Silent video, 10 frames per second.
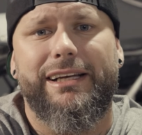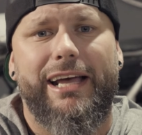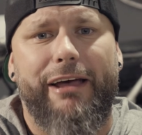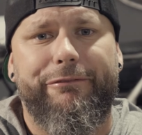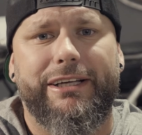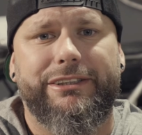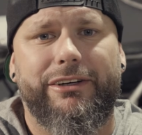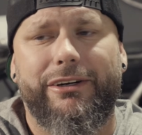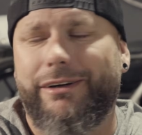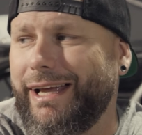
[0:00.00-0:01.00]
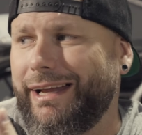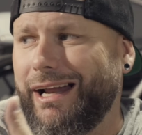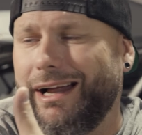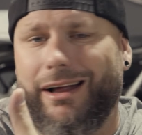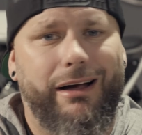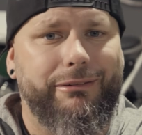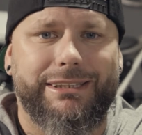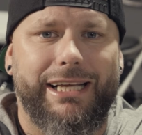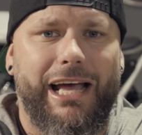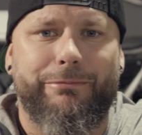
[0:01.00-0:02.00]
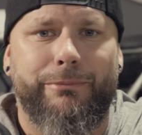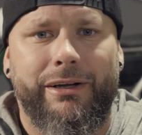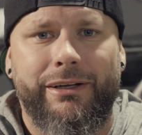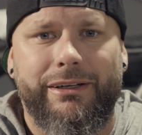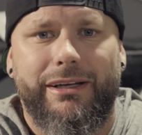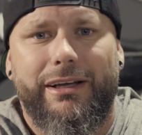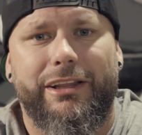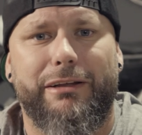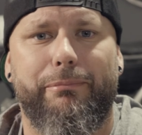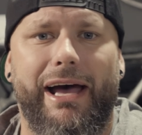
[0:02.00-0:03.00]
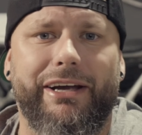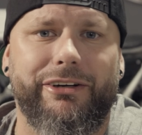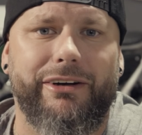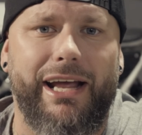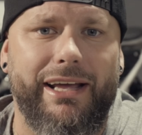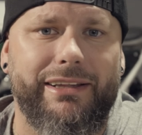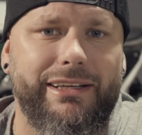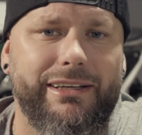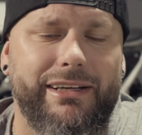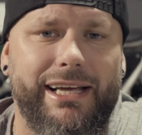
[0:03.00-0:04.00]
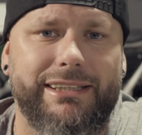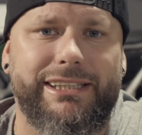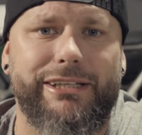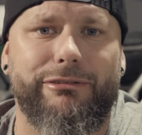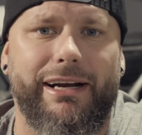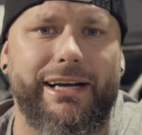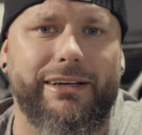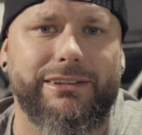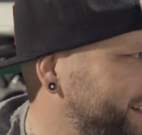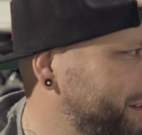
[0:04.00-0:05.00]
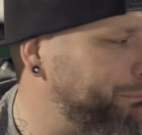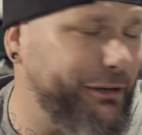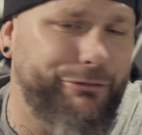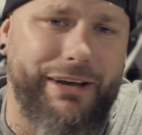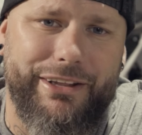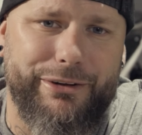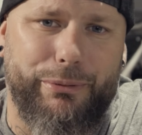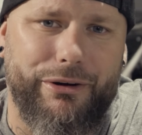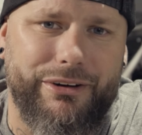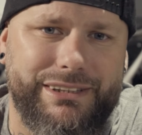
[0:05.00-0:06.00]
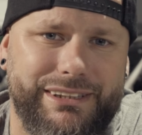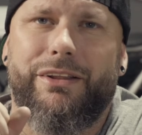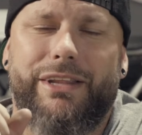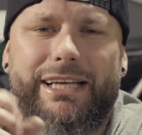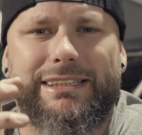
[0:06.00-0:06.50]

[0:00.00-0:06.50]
FXR, and I obviously have them on the bagger and the ST right now. So, big fan of their parts. These